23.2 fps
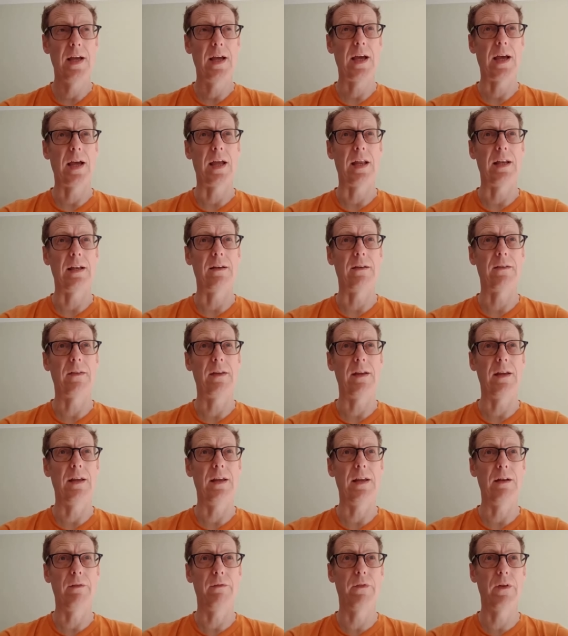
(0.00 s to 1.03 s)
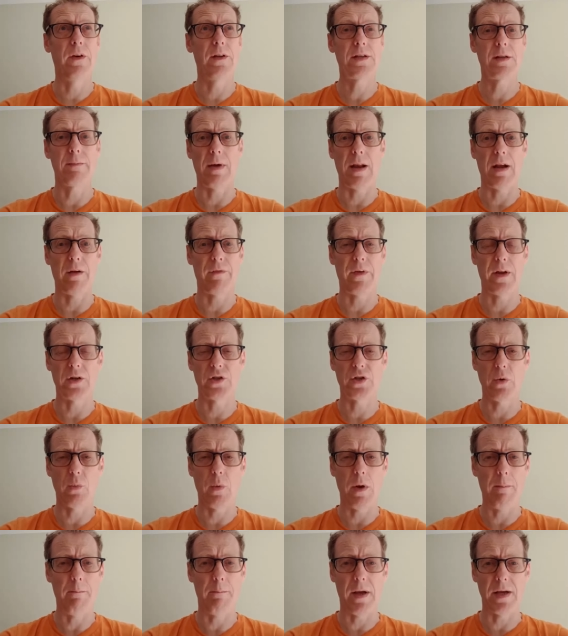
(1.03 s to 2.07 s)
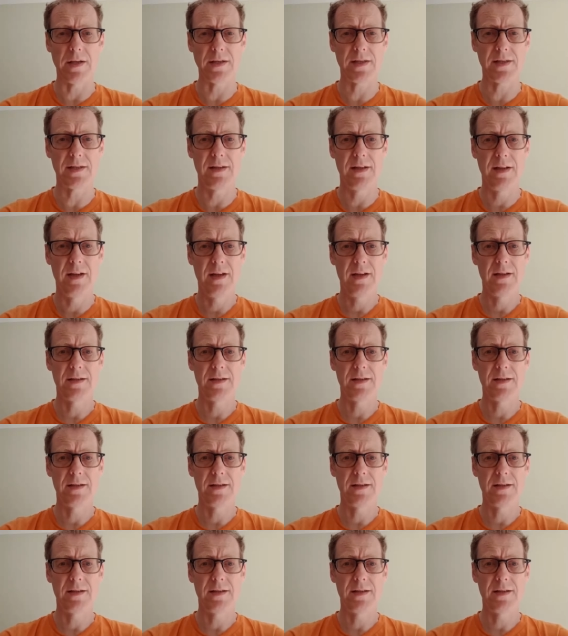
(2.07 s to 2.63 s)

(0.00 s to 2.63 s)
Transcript: and the inverter manufacturer went bust.